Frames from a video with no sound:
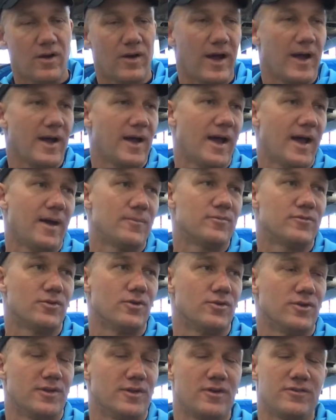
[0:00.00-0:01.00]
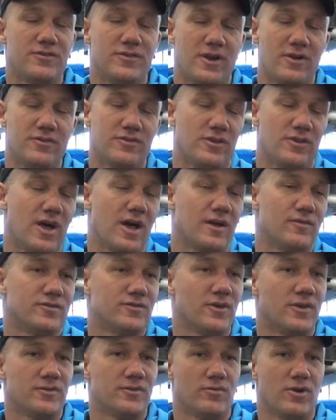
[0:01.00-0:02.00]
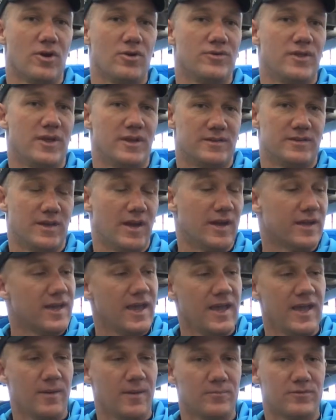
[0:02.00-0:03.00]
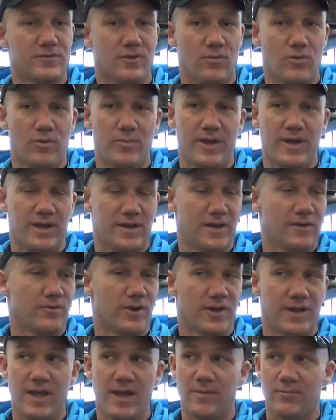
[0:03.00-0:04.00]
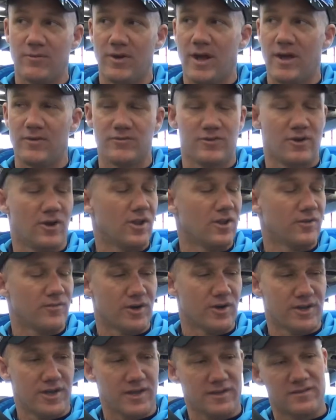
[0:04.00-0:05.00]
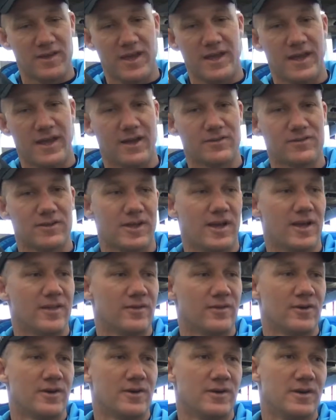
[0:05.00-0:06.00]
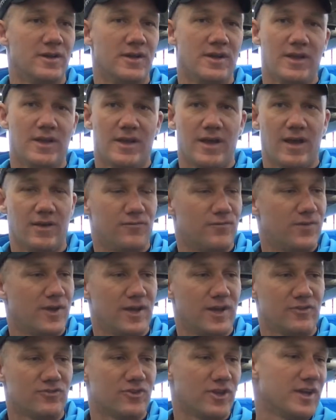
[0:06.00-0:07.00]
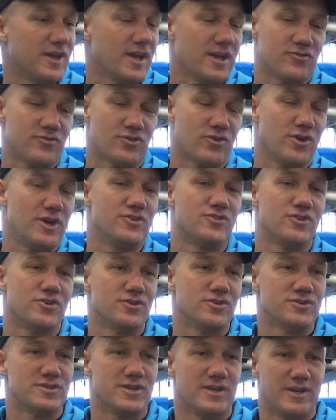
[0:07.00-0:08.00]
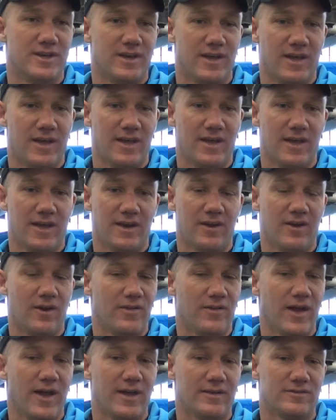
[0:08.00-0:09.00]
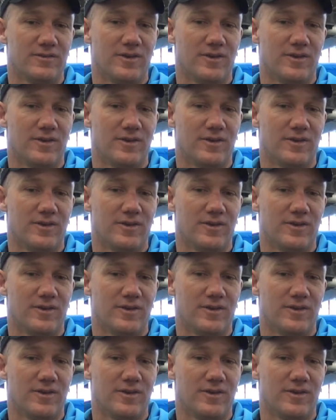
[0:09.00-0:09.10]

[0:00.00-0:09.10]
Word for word: Oh, absolutely. There's there's a lot of us on the road that uh, camp, so we'll be at different campgrounds, and all of our kids hang out together and and fish and catch creatures and and, and all that.